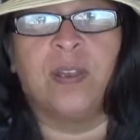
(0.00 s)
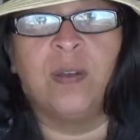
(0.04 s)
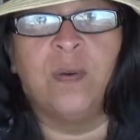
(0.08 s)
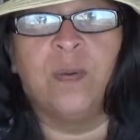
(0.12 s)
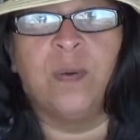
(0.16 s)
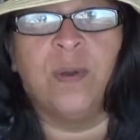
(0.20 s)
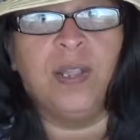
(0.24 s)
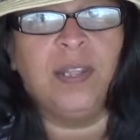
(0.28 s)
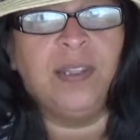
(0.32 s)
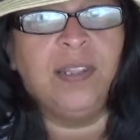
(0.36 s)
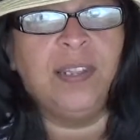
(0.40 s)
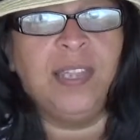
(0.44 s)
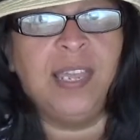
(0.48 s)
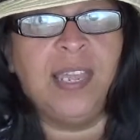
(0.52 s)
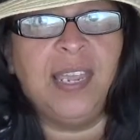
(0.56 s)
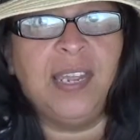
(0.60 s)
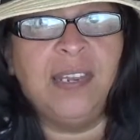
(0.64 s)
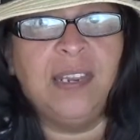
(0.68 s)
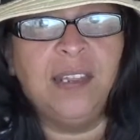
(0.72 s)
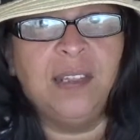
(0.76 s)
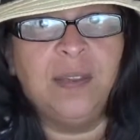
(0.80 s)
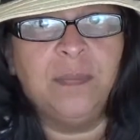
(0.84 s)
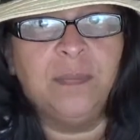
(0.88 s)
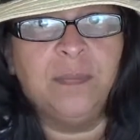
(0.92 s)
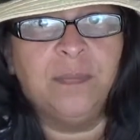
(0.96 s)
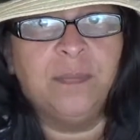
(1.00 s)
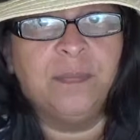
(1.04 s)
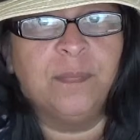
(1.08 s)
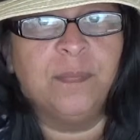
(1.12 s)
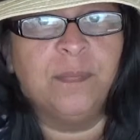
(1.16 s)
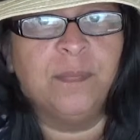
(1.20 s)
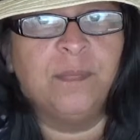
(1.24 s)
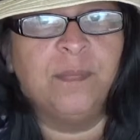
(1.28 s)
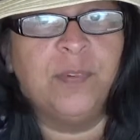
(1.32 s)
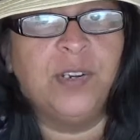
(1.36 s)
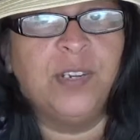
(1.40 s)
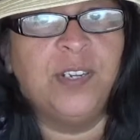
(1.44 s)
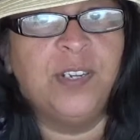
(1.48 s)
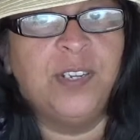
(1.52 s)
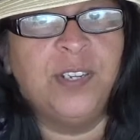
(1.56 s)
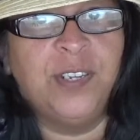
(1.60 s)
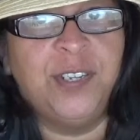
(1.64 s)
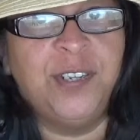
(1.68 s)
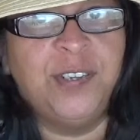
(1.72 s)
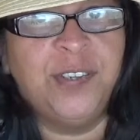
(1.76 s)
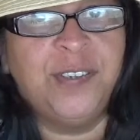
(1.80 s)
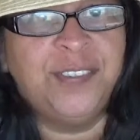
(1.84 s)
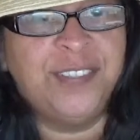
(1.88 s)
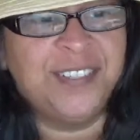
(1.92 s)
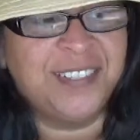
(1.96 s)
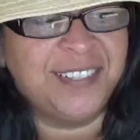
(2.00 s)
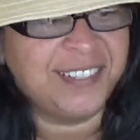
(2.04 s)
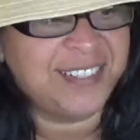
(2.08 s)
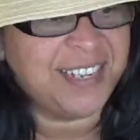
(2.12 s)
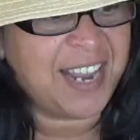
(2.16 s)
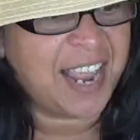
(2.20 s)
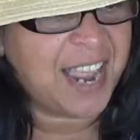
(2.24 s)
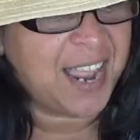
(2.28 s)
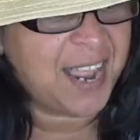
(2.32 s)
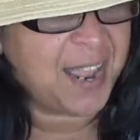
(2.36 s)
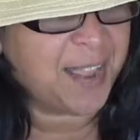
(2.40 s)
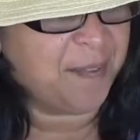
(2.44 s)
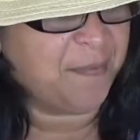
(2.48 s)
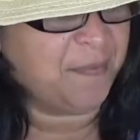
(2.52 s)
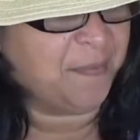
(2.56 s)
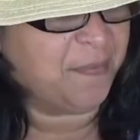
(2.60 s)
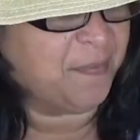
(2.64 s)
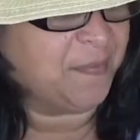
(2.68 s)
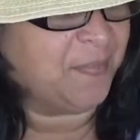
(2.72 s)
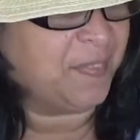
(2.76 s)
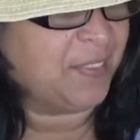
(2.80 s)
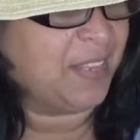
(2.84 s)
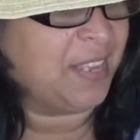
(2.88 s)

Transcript: We're in the kingdom when you use his name.